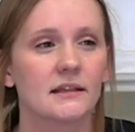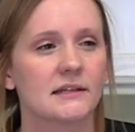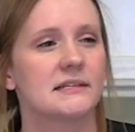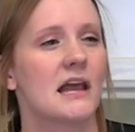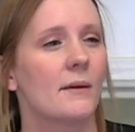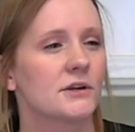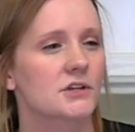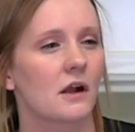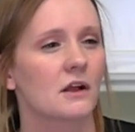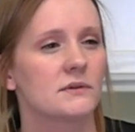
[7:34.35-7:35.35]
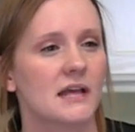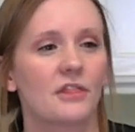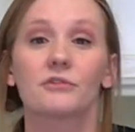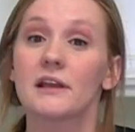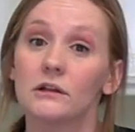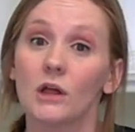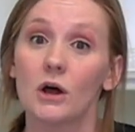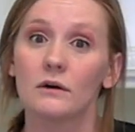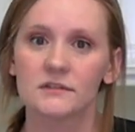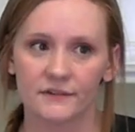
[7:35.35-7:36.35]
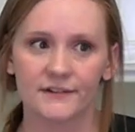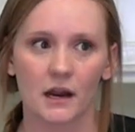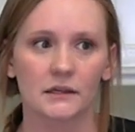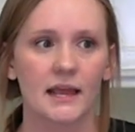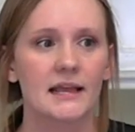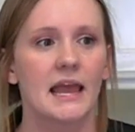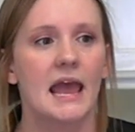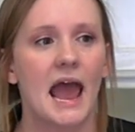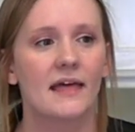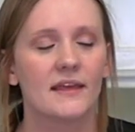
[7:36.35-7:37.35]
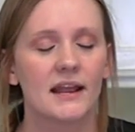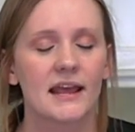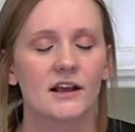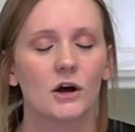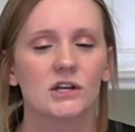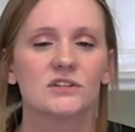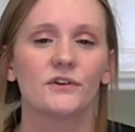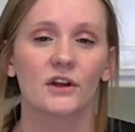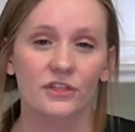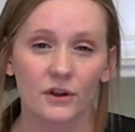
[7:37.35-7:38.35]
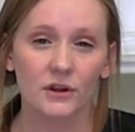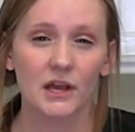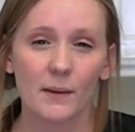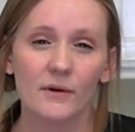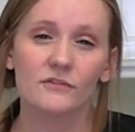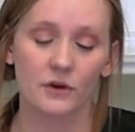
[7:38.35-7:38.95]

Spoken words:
let's see, how much garlic was that? 3 cloves of garlic, and then it calls for a 1/3 cup of